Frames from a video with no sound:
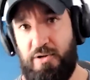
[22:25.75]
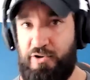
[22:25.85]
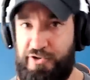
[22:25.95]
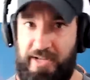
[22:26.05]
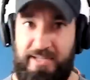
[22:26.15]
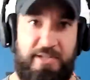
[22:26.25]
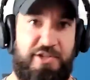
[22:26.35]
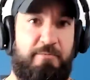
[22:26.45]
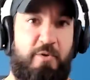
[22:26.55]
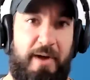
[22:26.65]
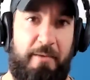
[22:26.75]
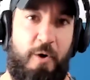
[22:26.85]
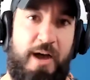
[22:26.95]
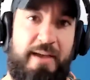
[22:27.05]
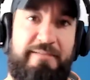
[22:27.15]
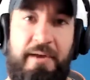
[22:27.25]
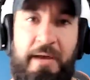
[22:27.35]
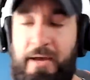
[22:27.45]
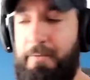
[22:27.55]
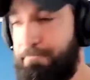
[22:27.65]
go straight to the gym with my wife.
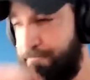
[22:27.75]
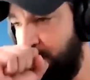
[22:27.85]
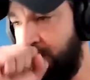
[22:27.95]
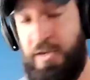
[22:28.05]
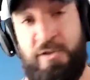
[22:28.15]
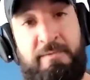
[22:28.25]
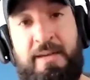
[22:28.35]
Excuse me.